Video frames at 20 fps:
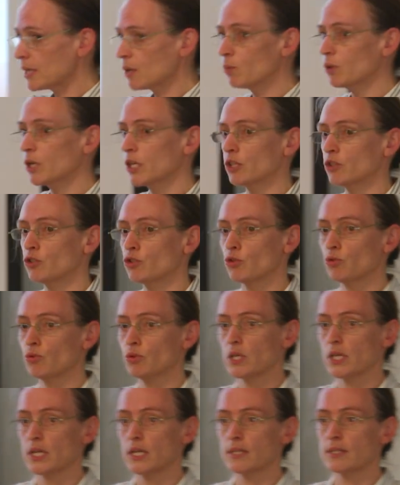thing we can
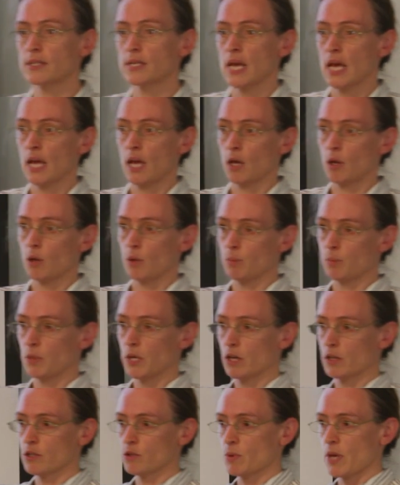do is,
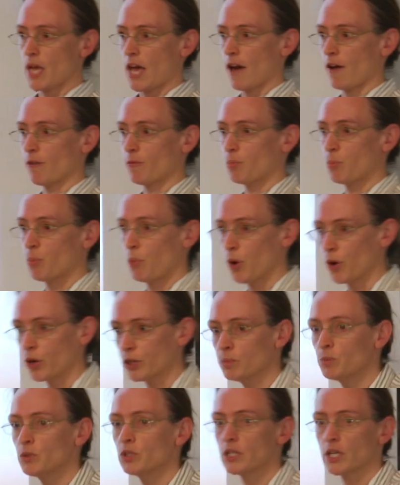because we have
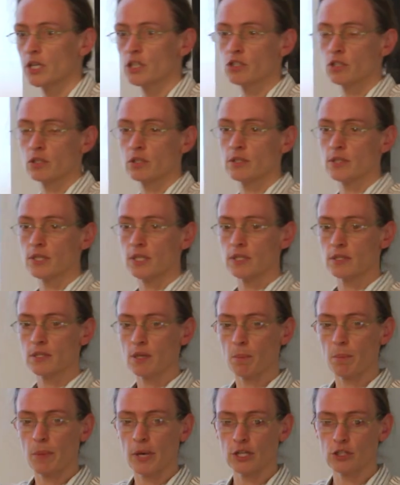point mutations in
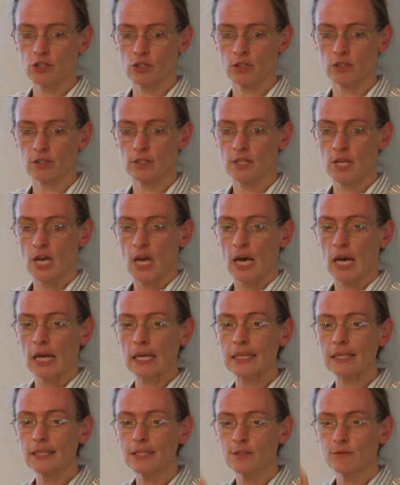some patients,
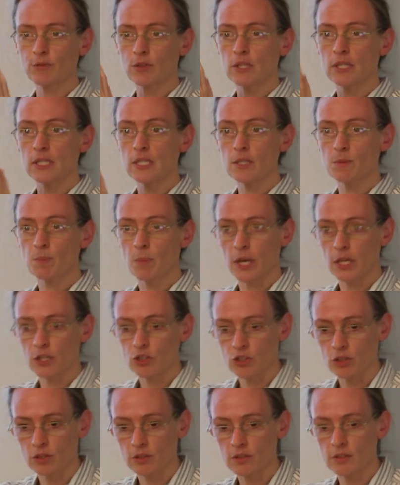at least for these
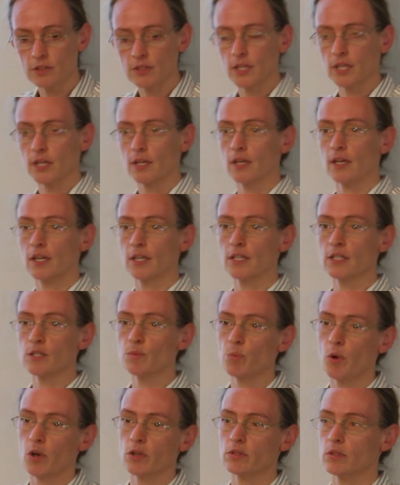patients, it is
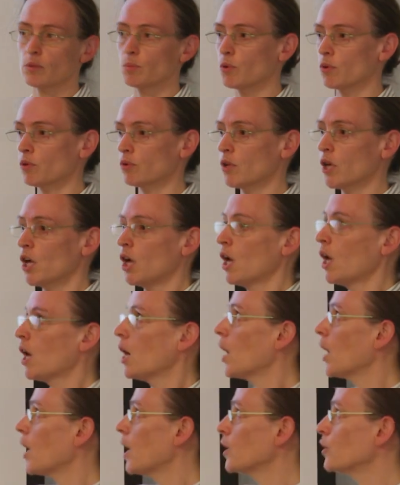possible
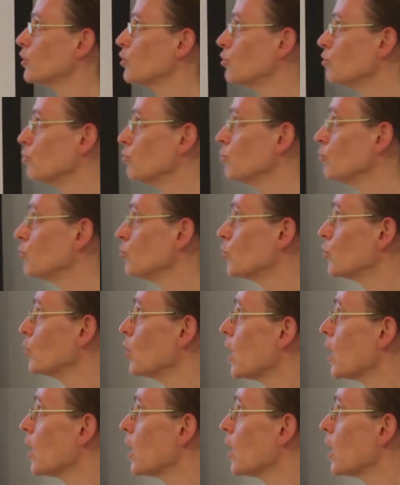to